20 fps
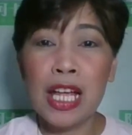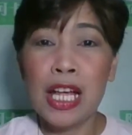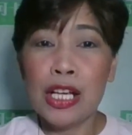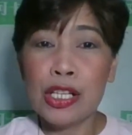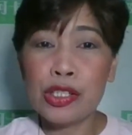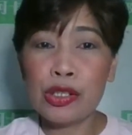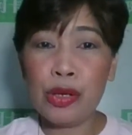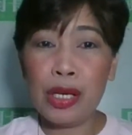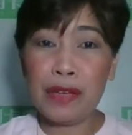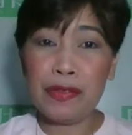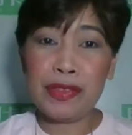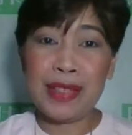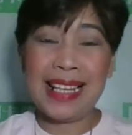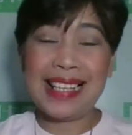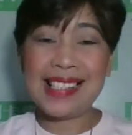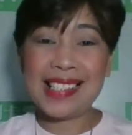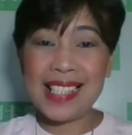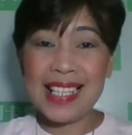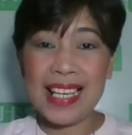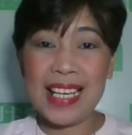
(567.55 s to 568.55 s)
So if they
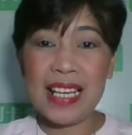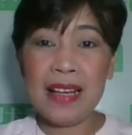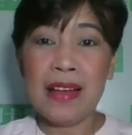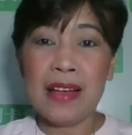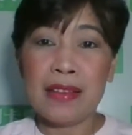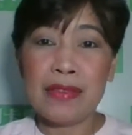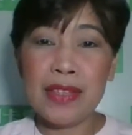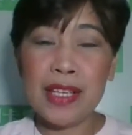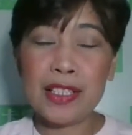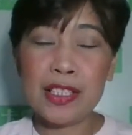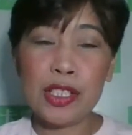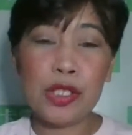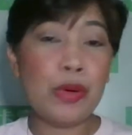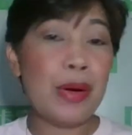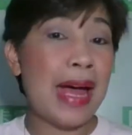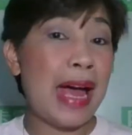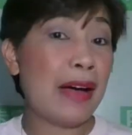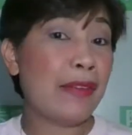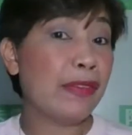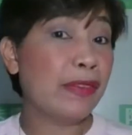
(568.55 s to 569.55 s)
see that you
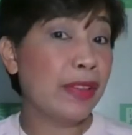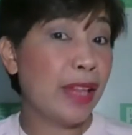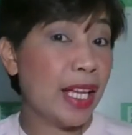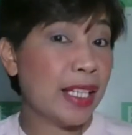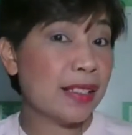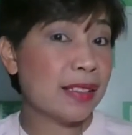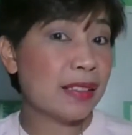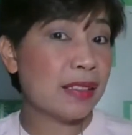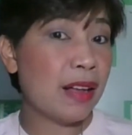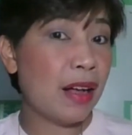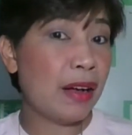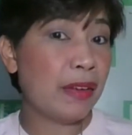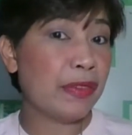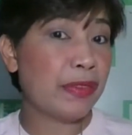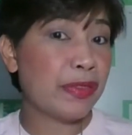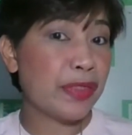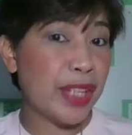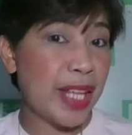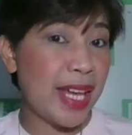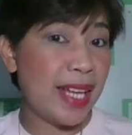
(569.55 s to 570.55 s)
have lots
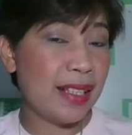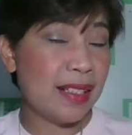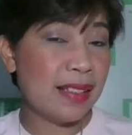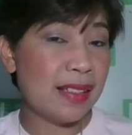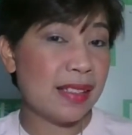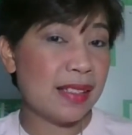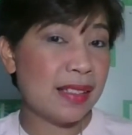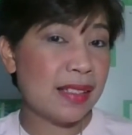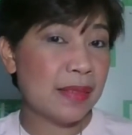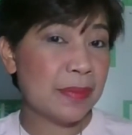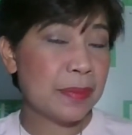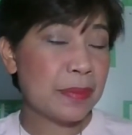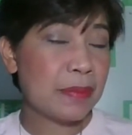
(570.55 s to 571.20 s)
of things